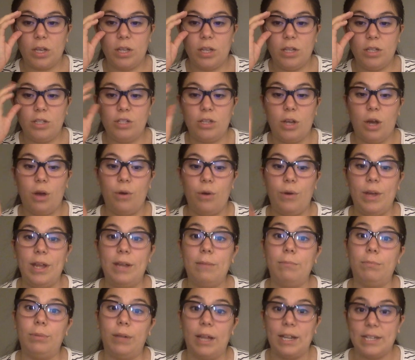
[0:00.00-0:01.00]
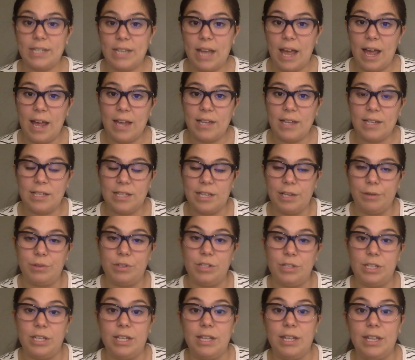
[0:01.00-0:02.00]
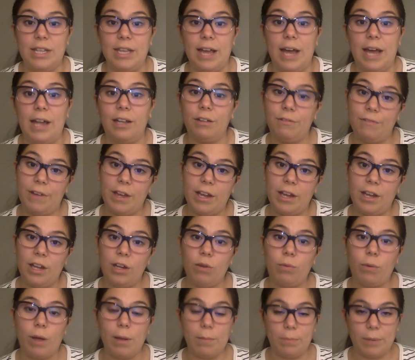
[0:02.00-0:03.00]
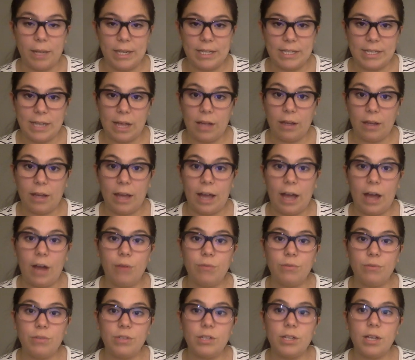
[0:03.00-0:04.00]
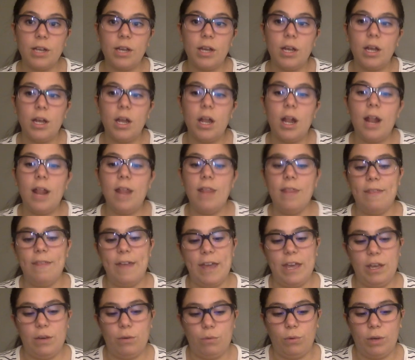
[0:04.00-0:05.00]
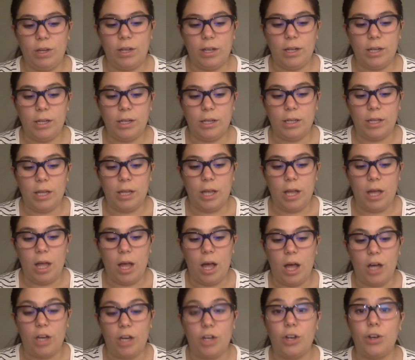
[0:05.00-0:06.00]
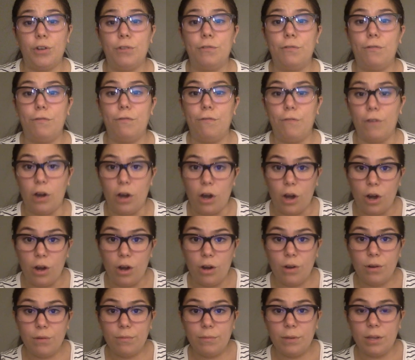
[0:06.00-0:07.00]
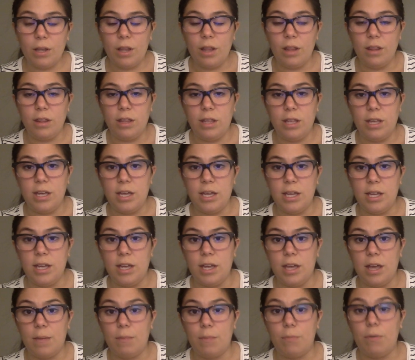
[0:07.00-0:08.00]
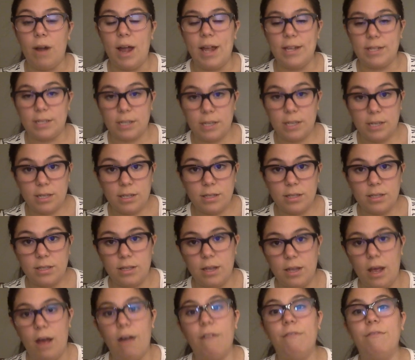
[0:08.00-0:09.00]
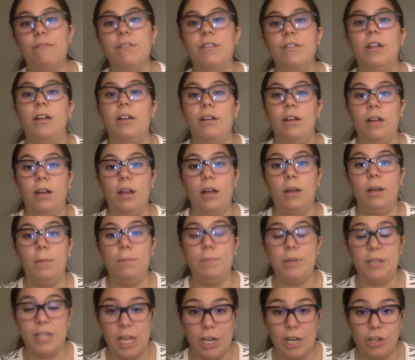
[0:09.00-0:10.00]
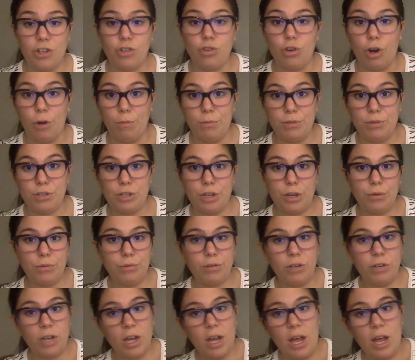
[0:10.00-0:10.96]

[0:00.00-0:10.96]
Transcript: So in blood tests, they will see the elevated white blood cell count. They will confirm the presence of the PH chromosome,